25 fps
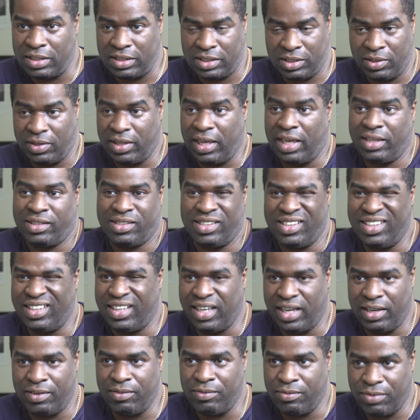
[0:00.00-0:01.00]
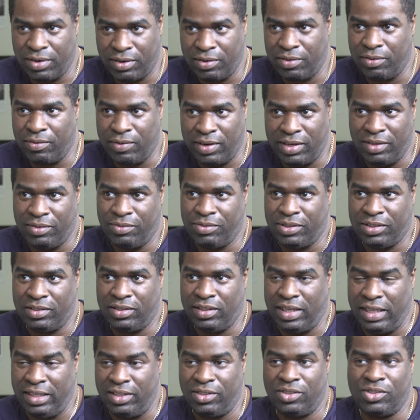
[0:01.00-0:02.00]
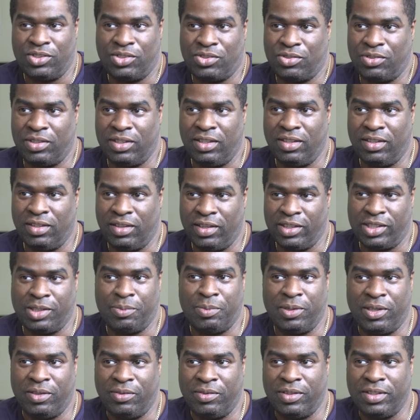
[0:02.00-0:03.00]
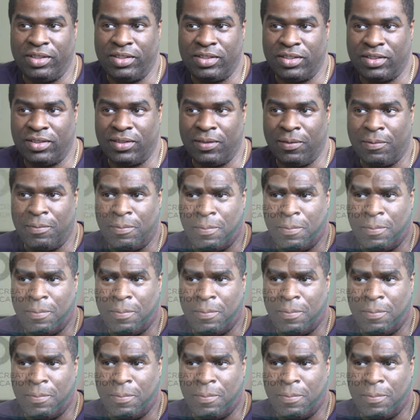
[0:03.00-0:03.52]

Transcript: So they actually gain very relevant industry experience.